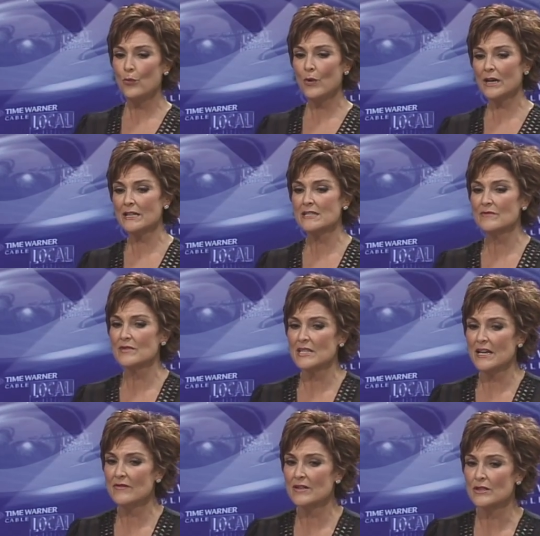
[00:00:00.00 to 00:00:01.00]
what kinds of
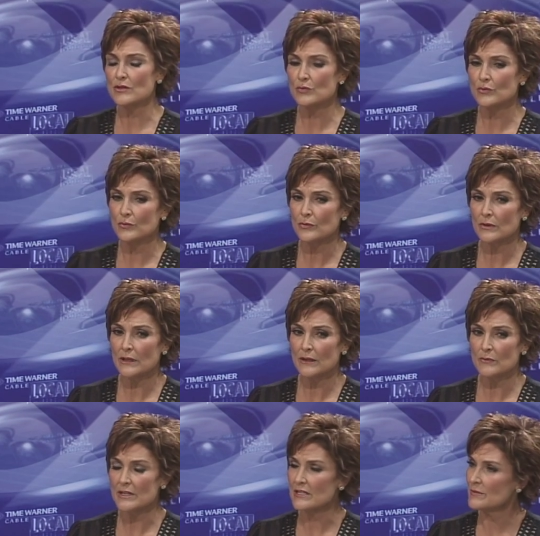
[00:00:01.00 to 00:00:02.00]
savings
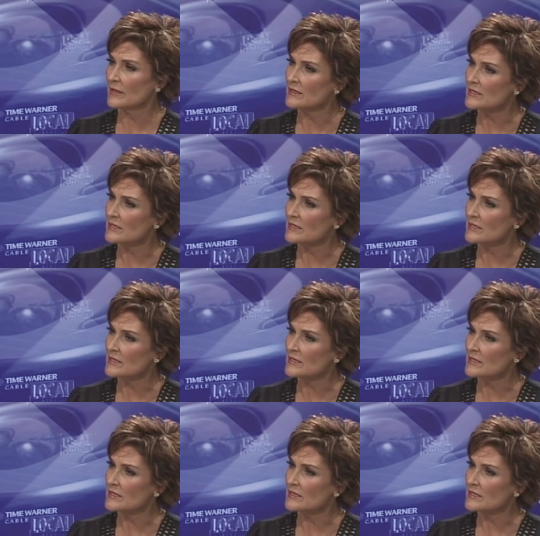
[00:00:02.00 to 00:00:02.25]
can we expect